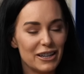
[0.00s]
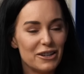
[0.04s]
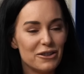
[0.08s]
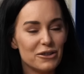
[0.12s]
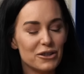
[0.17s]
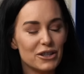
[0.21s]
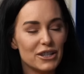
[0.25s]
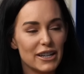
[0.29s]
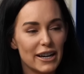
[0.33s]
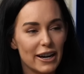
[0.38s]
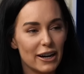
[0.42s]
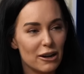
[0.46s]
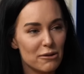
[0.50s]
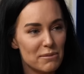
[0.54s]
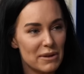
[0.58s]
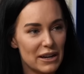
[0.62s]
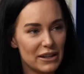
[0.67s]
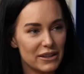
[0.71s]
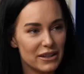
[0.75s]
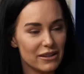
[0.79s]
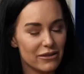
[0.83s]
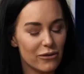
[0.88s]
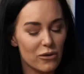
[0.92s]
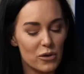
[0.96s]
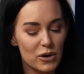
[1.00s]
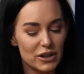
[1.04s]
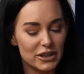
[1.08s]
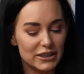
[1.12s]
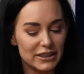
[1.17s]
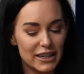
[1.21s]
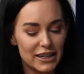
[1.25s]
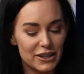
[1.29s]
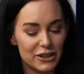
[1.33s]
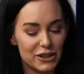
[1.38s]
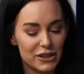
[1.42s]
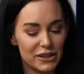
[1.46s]
you share about the four
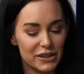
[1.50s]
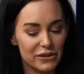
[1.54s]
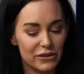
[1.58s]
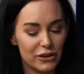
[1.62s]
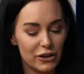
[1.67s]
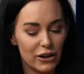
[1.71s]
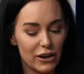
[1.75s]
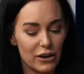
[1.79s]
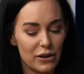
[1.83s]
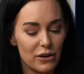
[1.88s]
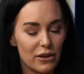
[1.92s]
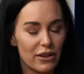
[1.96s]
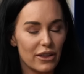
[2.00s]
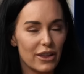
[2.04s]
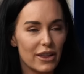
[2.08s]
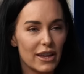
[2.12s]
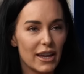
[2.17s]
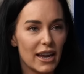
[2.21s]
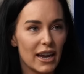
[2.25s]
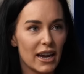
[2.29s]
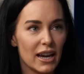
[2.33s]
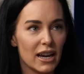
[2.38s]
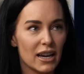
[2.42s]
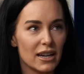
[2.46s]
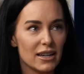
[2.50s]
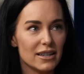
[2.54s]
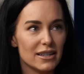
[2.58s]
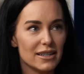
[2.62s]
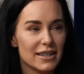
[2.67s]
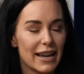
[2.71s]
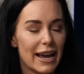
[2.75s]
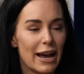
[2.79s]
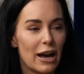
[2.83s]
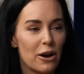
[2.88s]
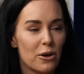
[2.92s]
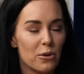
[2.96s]
stages of growth and
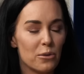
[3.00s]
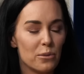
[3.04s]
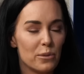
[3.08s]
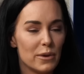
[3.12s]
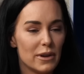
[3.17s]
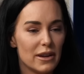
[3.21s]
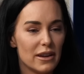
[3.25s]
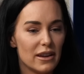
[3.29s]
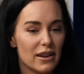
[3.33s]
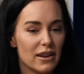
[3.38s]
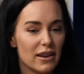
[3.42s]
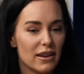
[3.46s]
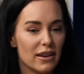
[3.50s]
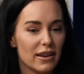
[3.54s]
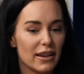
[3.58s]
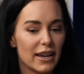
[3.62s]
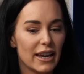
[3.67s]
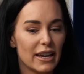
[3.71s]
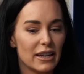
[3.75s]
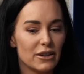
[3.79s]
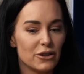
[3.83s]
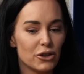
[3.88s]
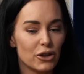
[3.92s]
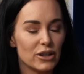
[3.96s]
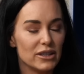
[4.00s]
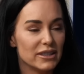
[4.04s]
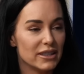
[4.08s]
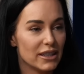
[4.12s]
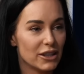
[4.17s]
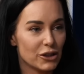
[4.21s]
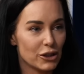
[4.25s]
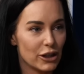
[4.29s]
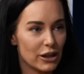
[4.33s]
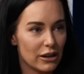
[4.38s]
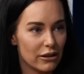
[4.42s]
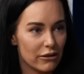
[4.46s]
how we can
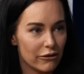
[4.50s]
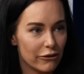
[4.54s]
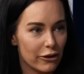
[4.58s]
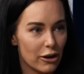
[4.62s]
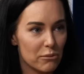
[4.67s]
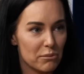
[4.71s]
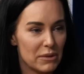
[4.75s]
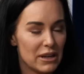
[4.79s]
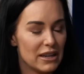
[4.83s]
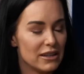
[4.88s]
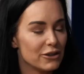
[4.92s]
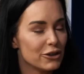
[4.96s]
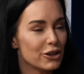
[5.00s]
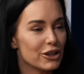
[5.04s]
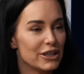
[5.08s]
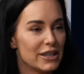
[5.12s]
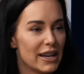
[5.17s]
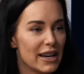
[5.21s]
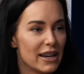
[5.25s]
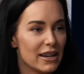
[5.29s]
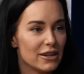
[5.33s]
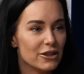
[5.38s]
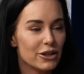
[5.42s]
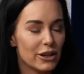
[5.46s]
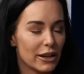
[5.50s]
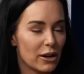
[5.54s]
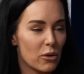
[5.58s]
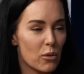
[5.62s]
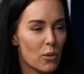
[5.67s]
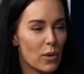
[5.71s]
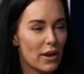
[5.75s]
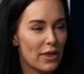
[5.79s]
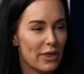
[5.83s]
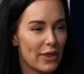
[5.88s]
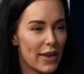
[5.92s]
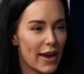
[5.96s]
transition from each stage, like
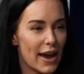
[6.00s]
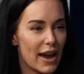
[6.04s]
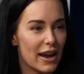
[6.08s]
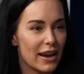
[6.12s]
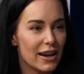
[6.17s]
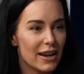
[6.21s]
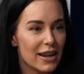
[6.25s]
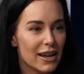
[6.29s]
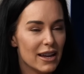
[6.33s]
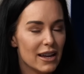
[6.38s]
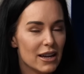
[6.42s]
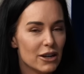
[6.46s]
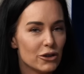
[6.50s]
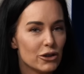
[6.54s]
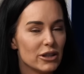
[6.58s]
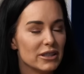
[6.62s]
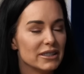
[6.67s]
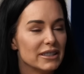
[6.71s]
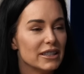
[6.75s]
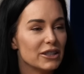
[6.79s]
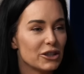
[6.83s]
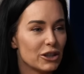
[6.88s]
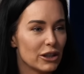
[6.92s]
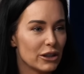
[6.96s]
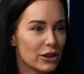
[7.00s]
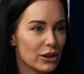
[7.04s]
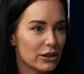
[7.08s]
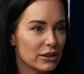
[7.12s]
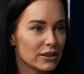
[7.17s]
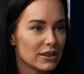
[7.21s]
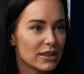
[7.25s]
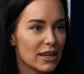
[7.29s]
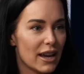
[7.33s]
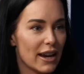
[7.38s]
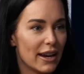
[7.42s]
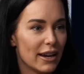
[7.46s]
what that mm-hmm. transition
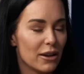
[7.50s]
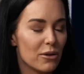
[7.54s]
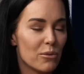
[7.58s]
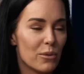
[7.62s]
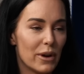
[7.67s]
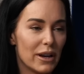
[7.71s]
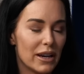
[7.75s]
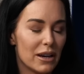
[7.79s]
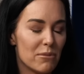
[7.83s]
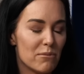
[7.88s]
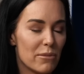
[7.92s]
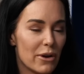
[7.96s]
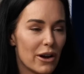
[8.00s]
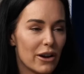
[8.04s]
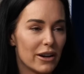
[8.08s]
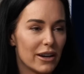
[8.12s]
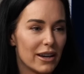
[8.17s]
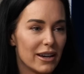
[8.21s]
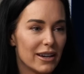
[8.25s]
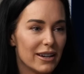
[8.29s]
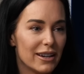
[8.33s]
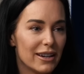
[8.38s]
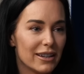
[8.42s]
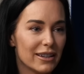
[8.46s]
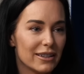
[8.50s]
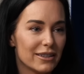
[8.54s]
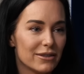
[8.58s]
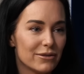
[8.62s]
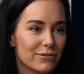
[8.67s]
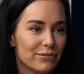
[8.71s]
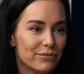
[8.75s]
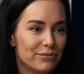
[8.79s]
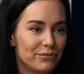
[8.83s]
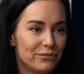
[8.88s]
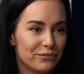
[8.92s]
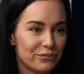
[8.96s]
looks like when embodied?
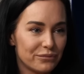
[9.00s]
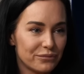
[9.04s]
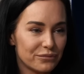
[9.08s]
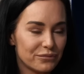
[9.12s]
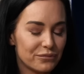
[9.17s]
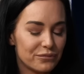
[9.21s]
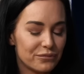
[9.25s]
Mm-hmm.